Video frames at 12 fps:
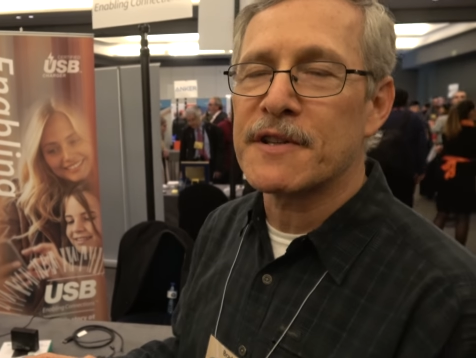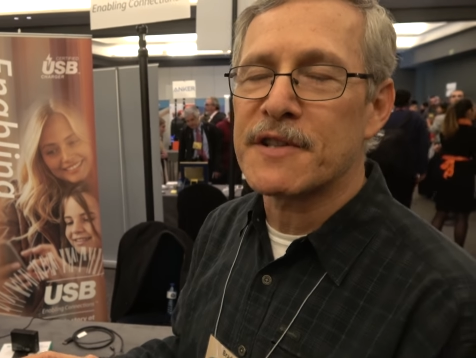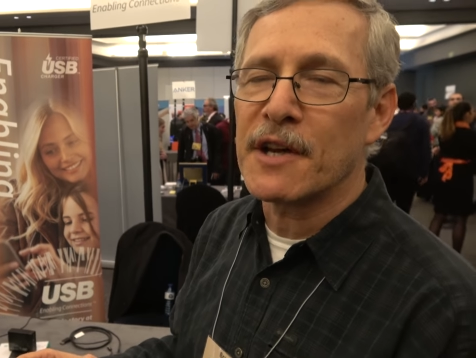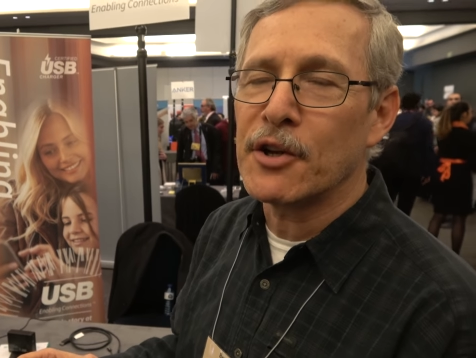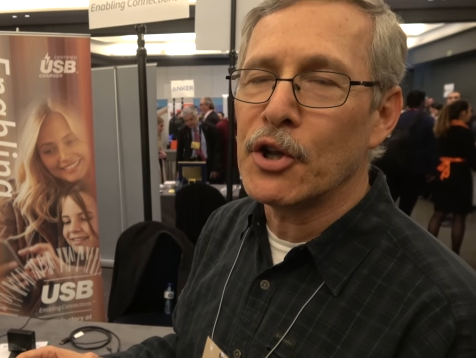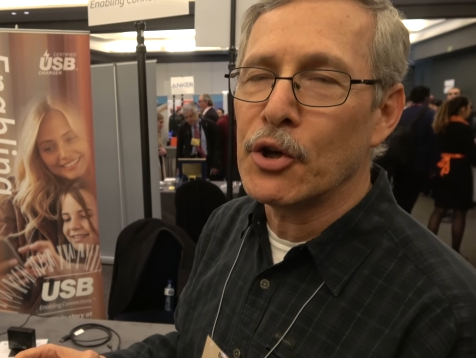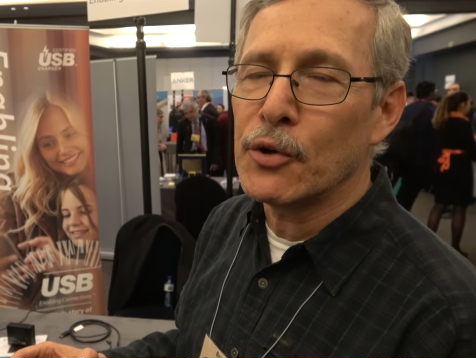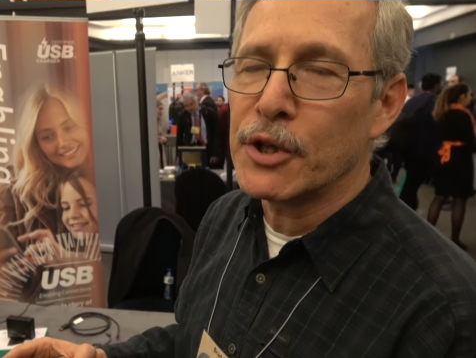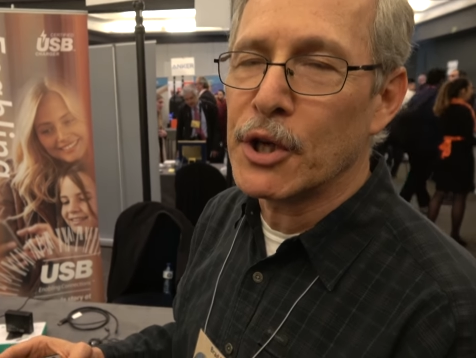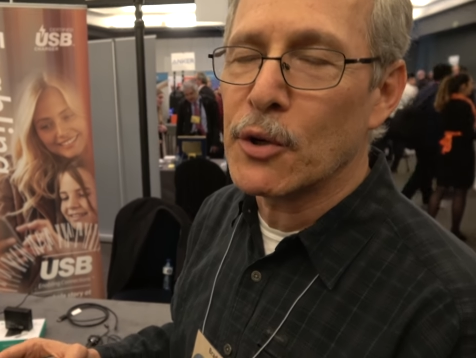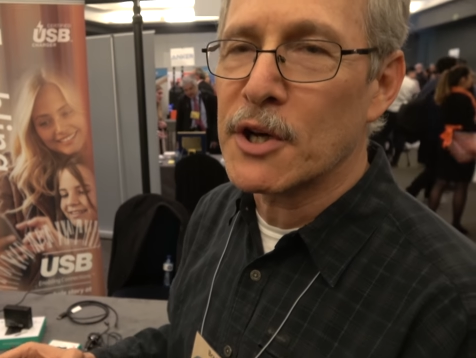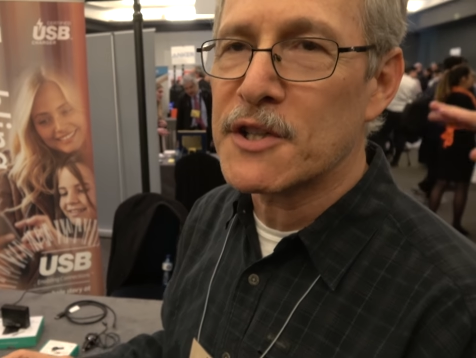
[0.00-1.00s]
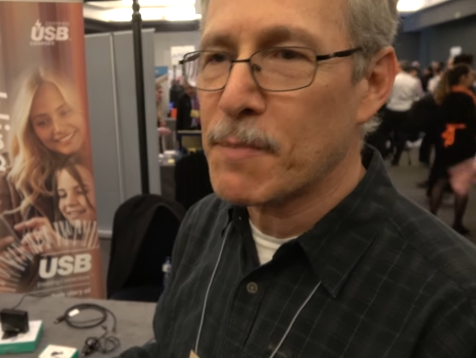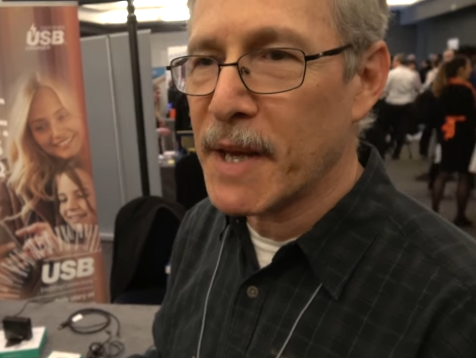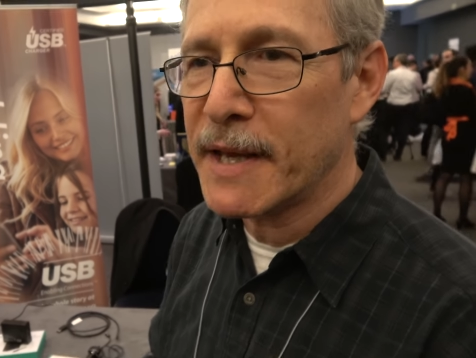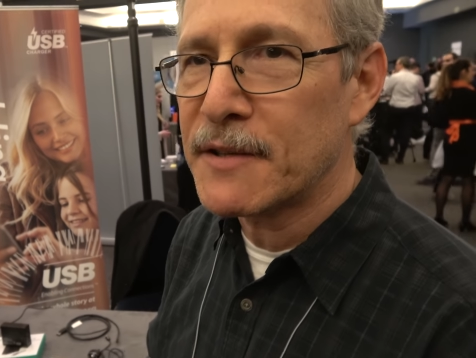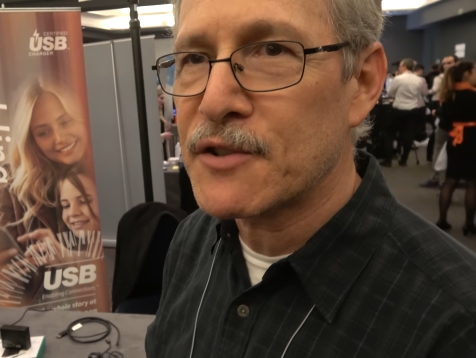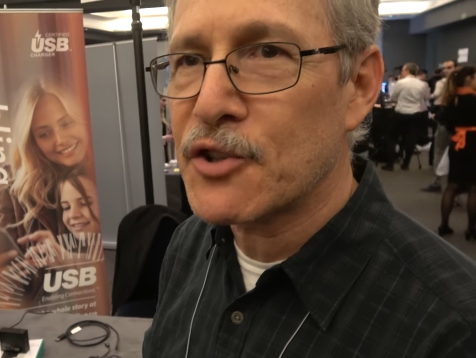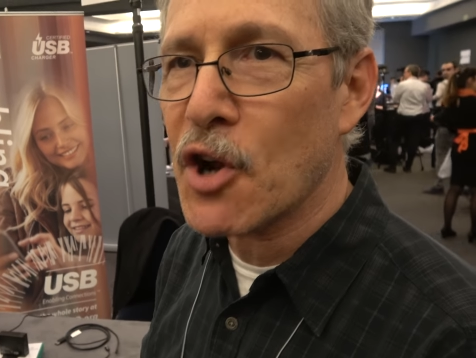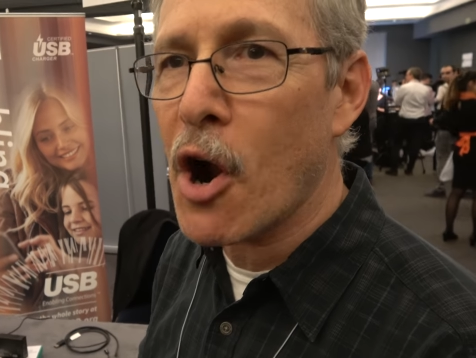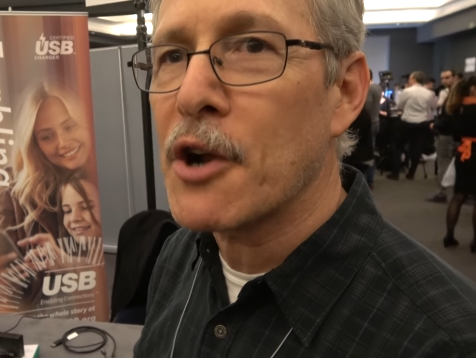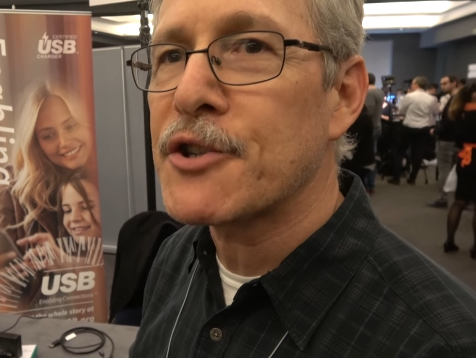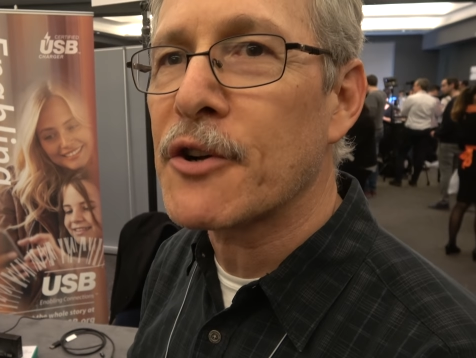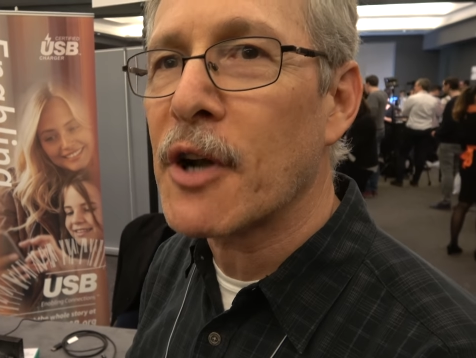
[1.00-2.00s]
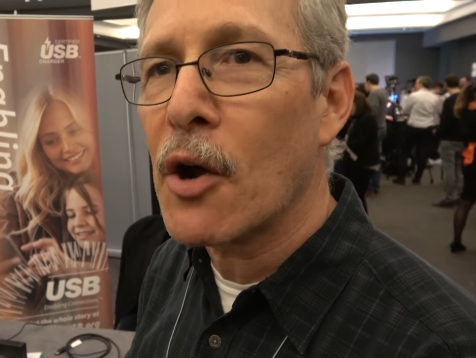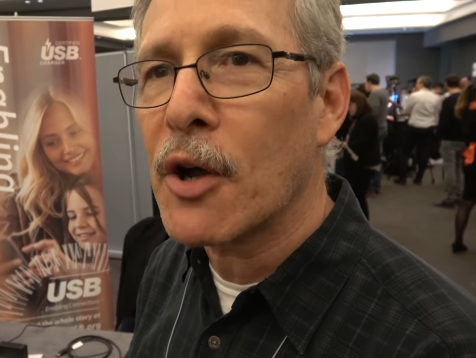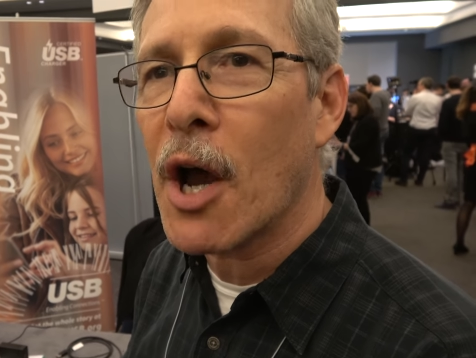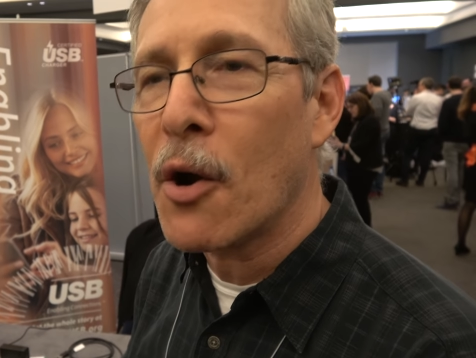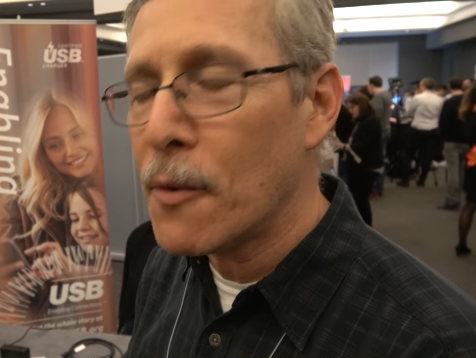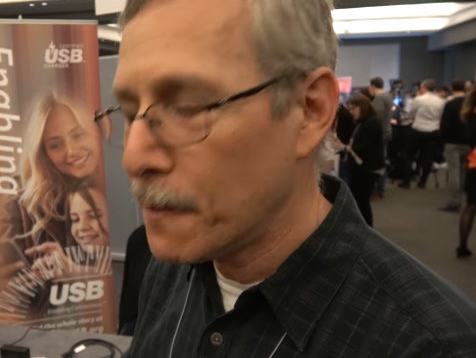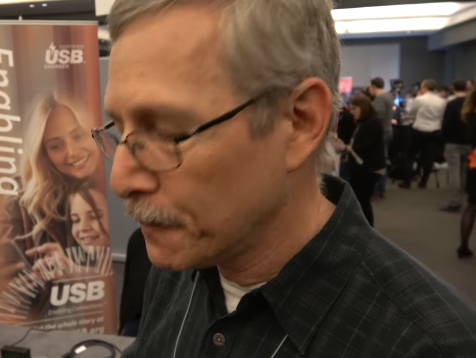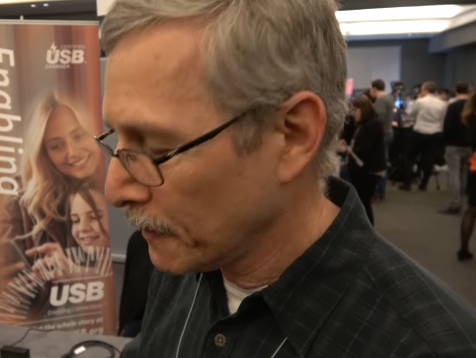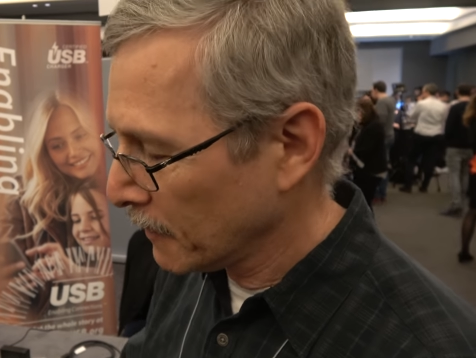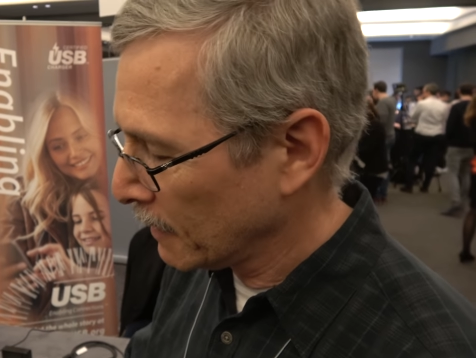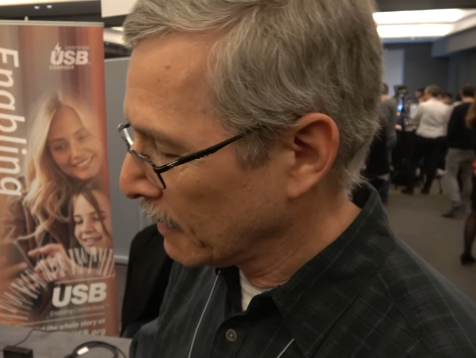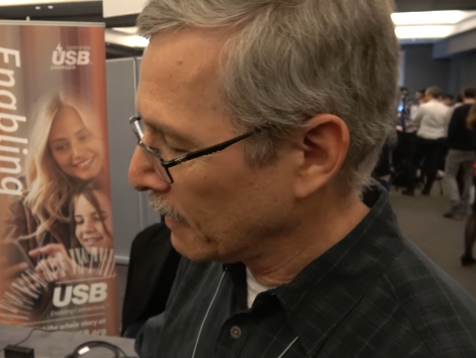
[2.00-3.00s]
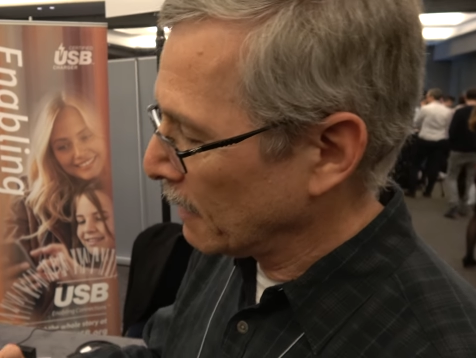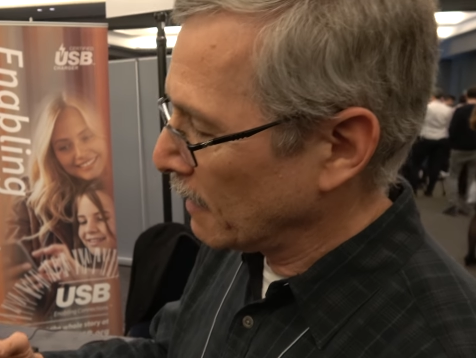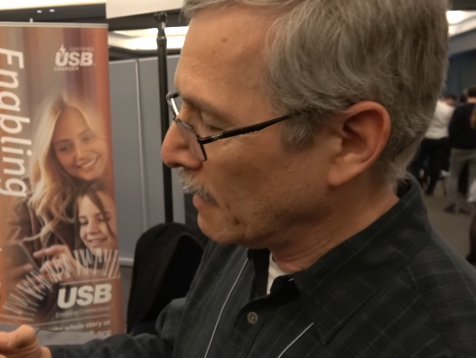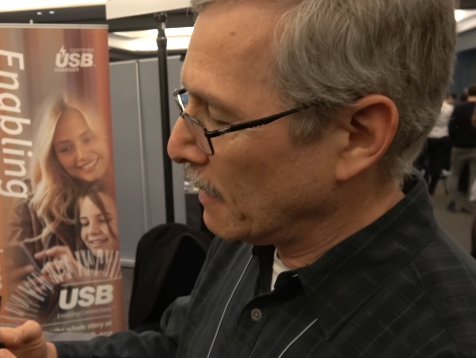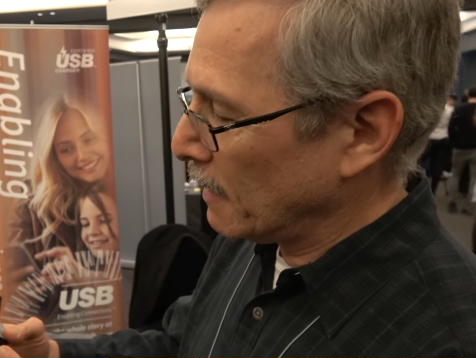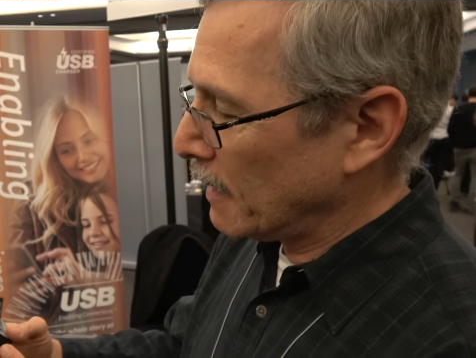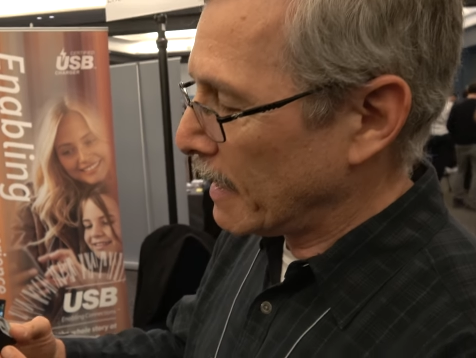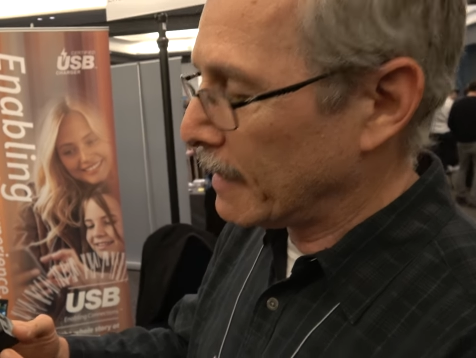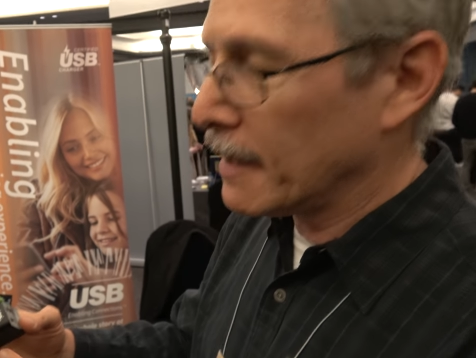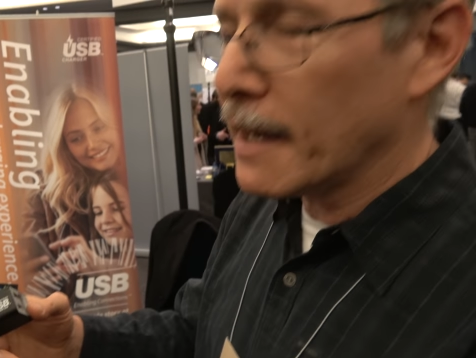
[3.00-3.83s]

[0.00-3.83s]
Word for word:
Speaker 1: is a new USB charger logo. And the